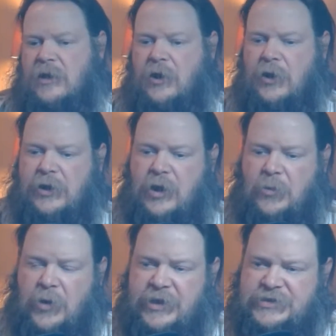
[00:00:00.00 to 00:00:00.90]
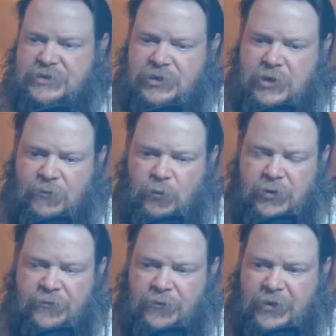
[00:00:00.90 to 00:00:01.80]
All right, comrades, you have a
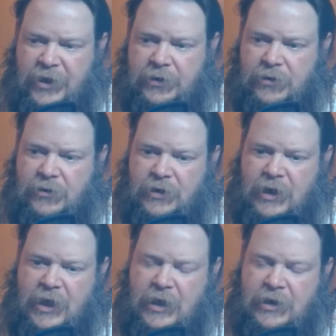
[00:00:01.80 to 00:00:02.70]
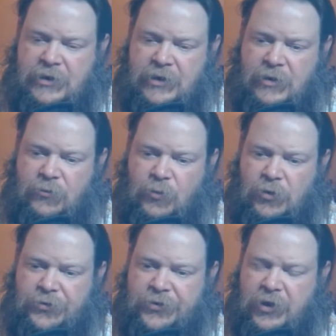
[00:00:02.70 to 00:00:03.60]
wonderful night, and
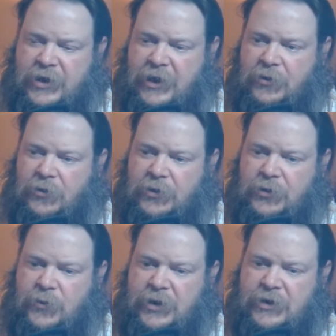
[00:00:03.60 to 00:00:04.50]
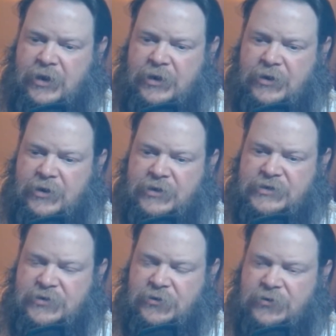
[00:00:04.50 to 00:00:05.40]
we'll talk Hegel in a week and
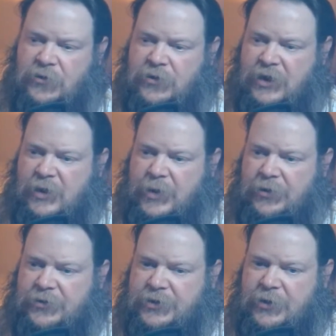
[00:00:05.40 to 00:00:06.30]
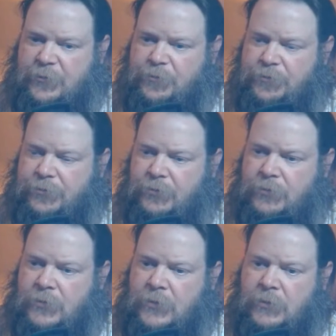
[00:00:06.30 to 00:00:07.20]
start talking about
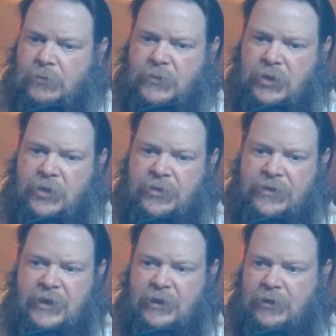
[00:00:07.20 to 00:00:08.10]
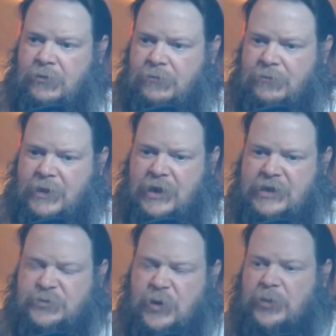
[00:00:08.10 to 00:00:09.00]
the thing and
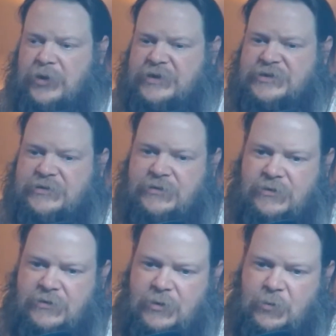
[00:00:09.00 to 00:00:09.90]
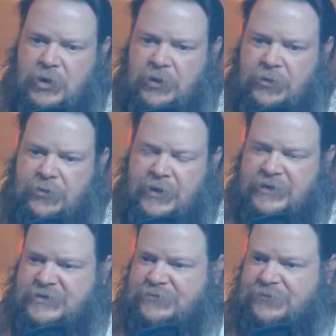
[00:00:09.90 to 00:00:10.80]
its properties, among other
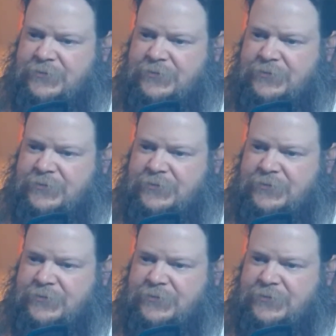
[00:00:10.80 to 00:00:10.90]
things.